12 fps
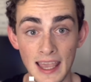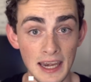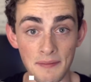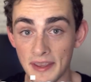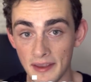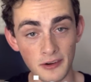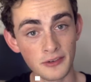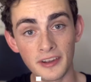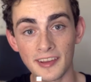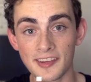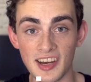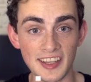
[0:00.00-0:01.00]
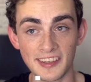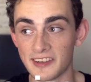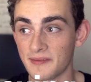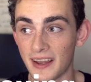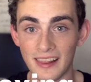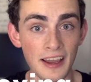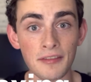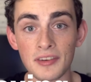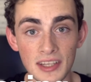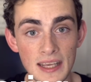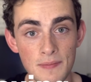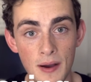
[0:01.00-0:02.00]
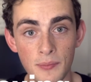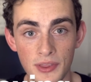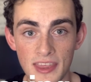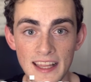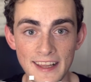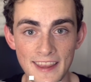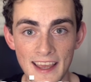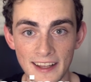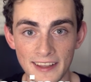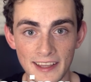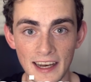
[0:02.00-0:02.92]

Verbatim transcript: And it became a real stressor in my life to keep up with these things.